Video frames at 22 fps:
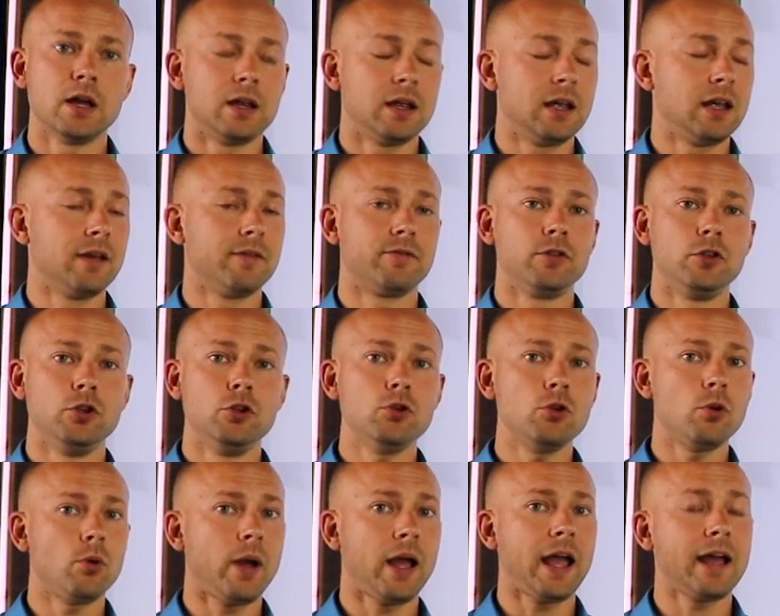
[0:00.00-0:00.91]
If you
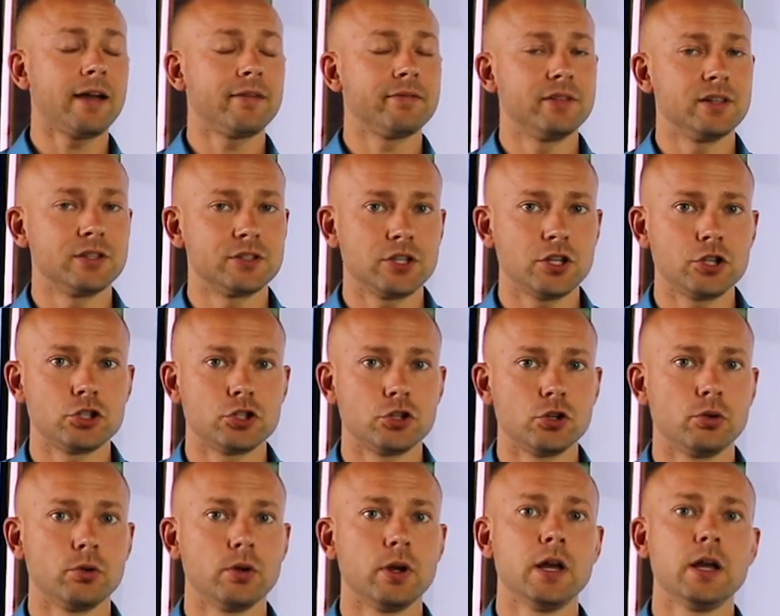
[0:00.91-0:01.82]
don't have this
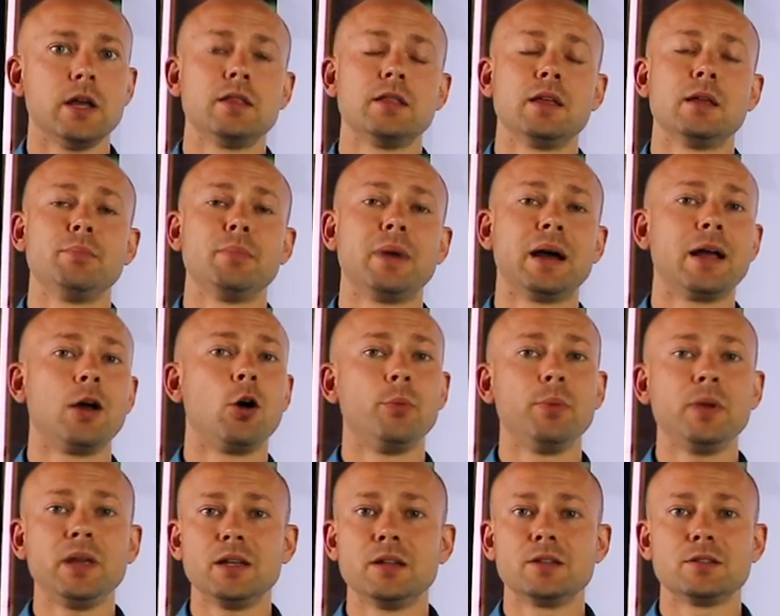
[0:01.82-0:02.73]
issue, then by all
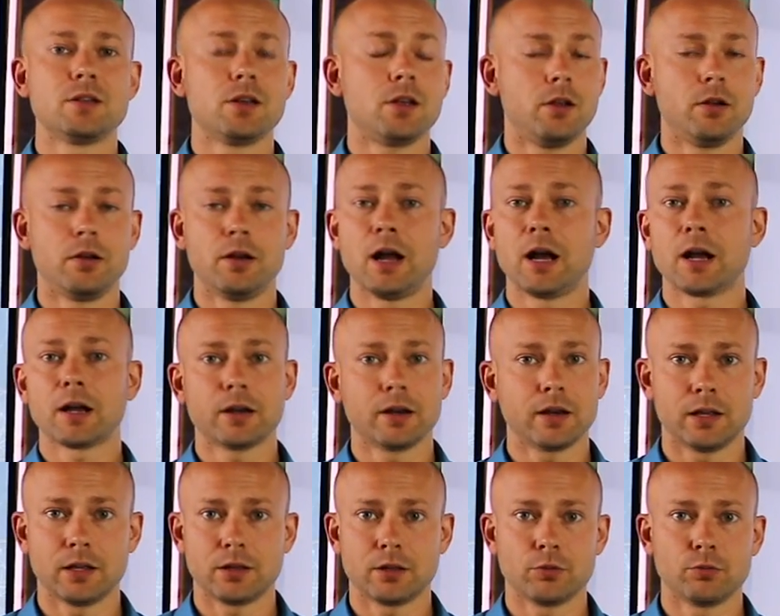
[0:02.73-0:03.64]
means, you're not going
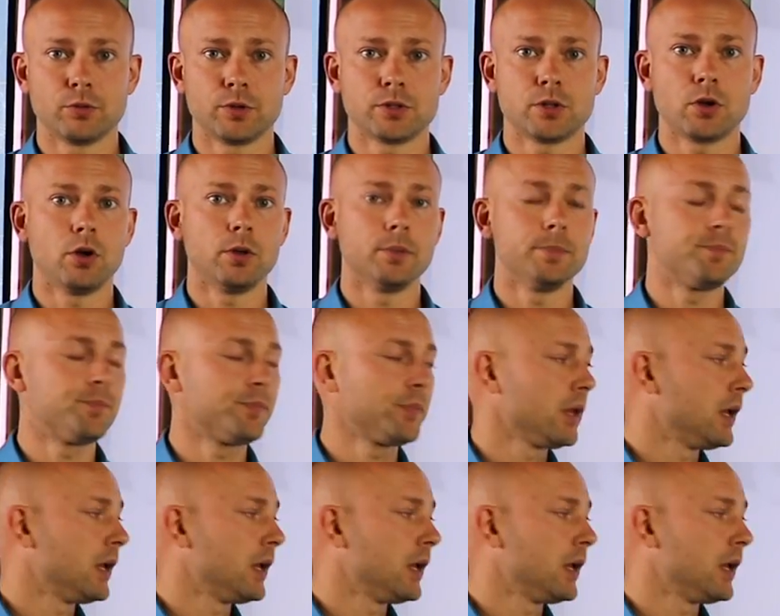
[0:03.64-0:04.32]
to get the result.